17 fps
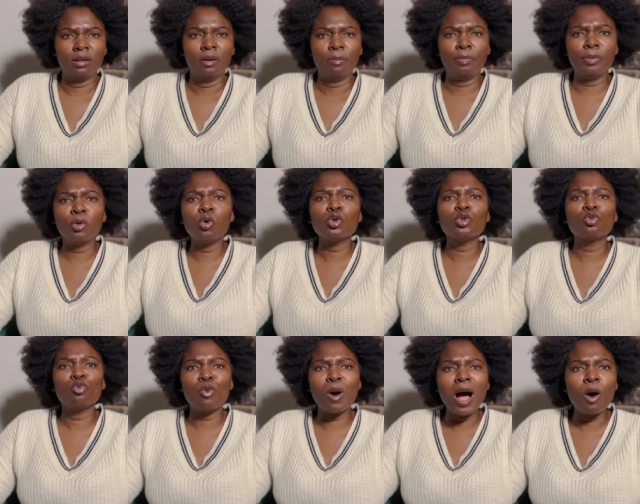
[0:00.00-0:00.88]
Because
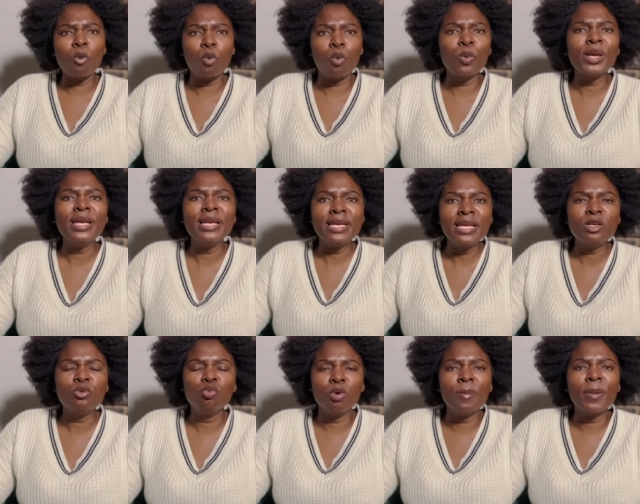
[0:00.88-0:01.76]
wow, we need
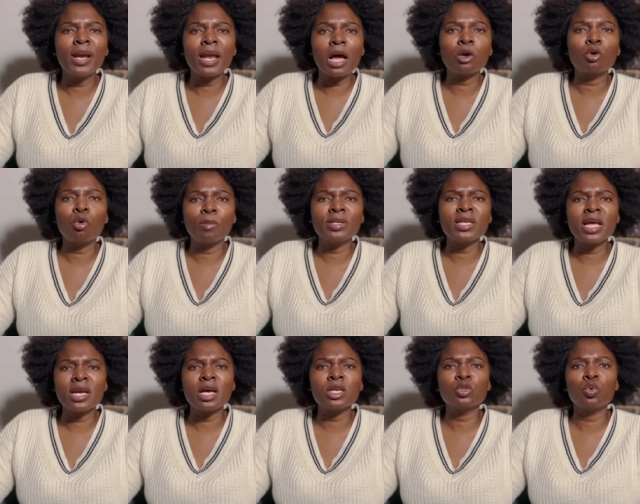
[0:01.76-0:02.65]
women like
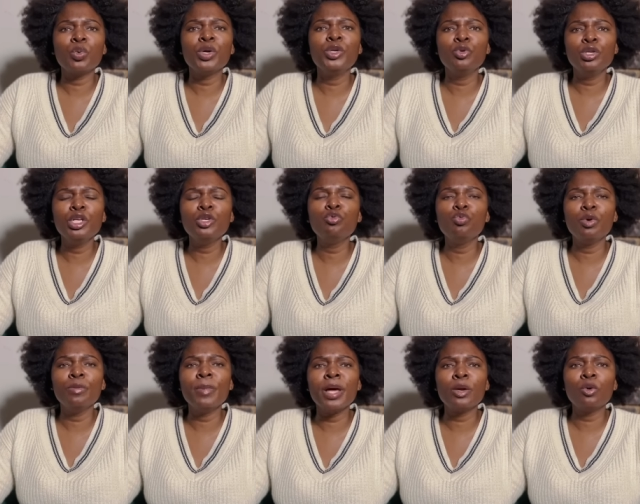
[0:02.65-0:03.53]
Nomtandazo. We need
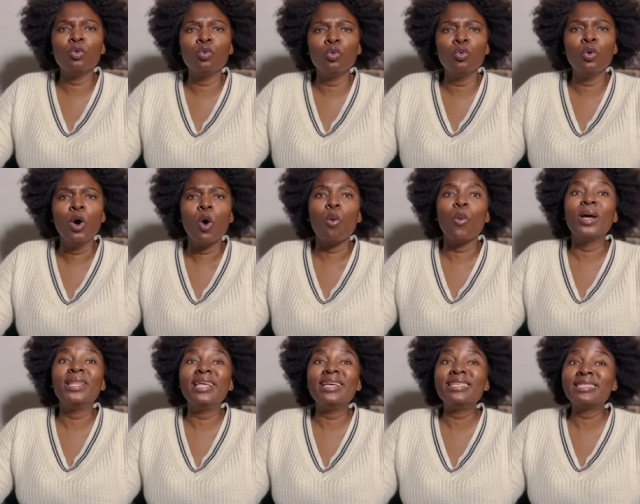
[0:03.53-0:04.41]
women who,
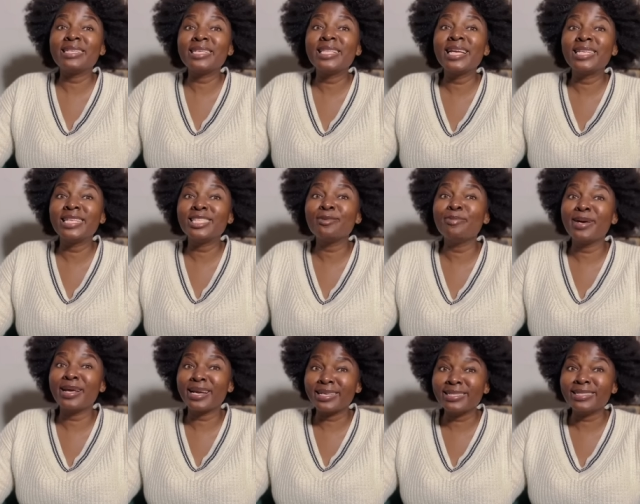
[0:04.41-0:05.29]
when they see that this
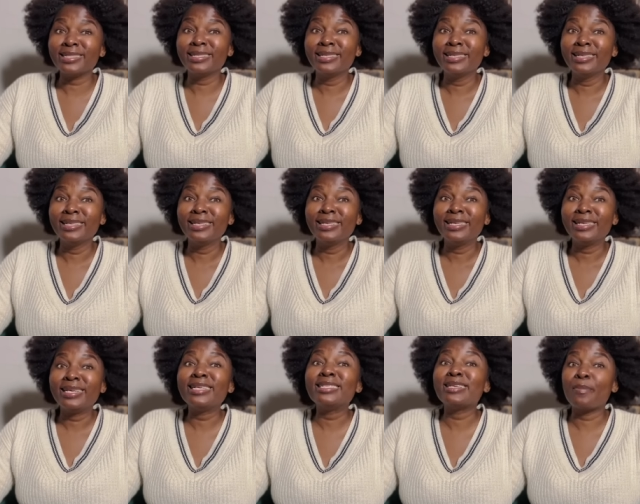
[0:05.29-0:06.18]
marriage
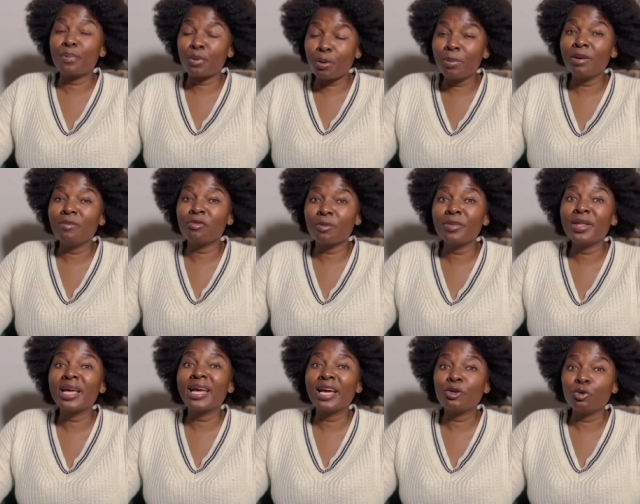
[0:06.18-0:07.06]
is a problem from the
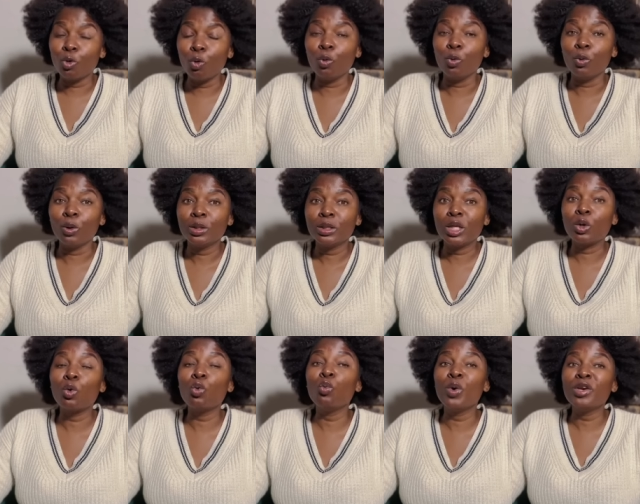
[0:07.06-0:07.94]
get-go, they
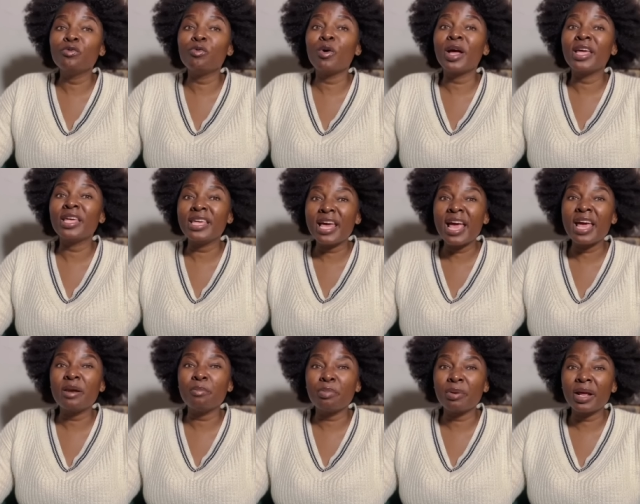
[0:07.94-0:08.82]
don't wait for a year
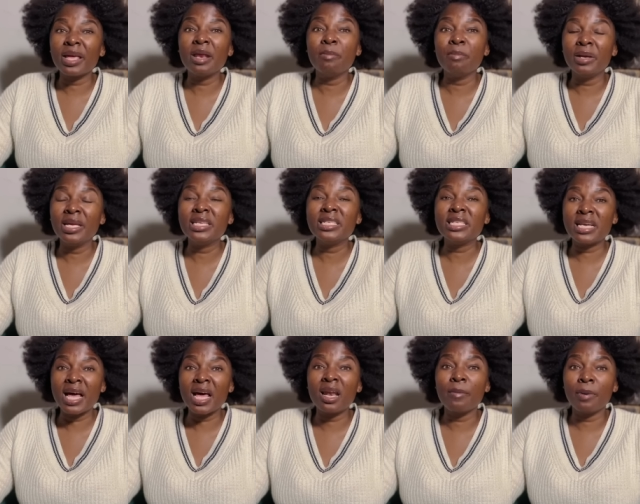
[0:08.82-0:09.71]
and pray and be in
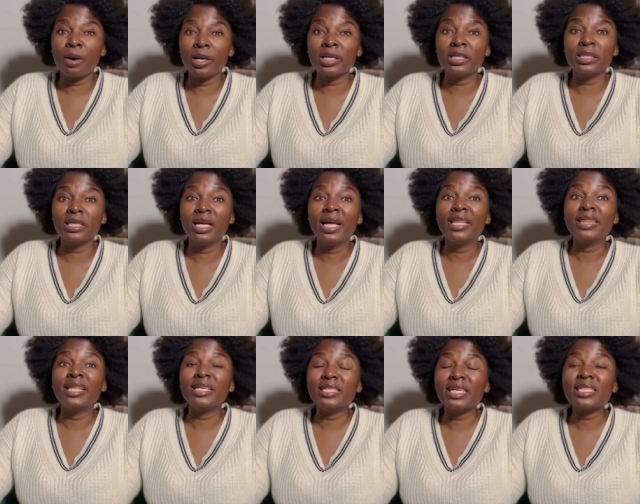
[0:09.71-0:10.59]
denial about it.
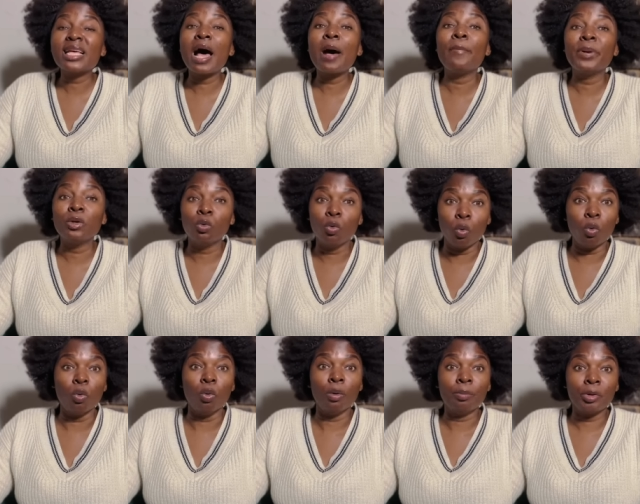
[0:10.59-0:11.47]
They just up and
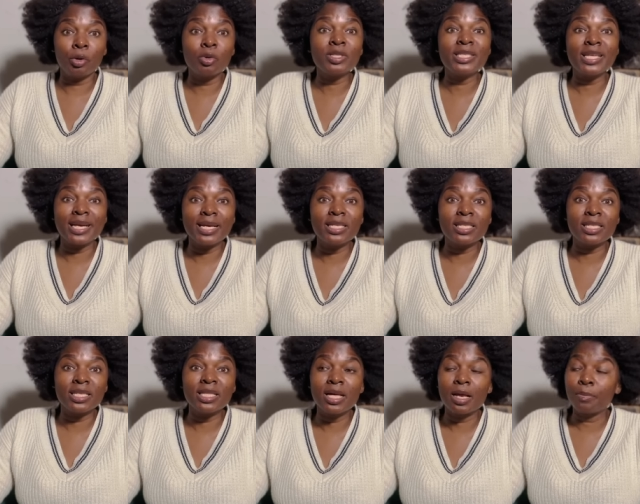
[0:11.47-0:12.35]
go because they can
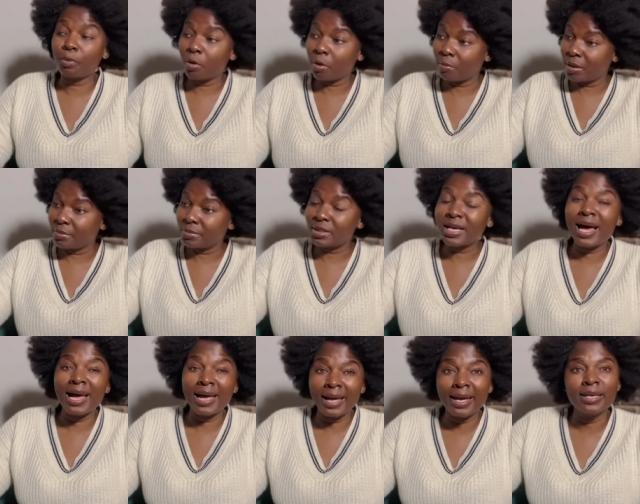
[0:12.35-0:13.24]
see that problems
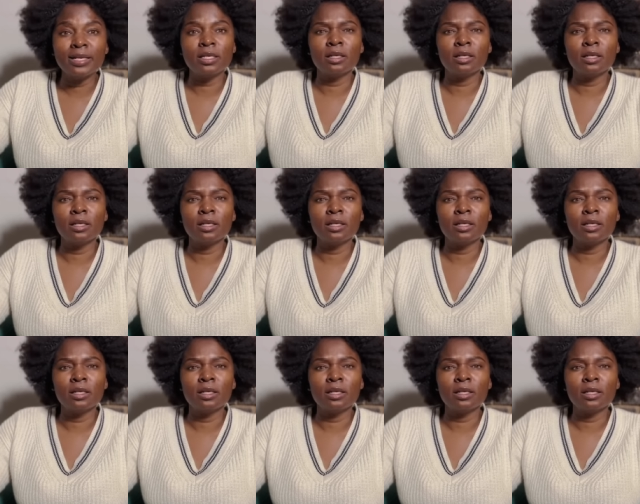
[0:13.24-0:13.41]
are ahead.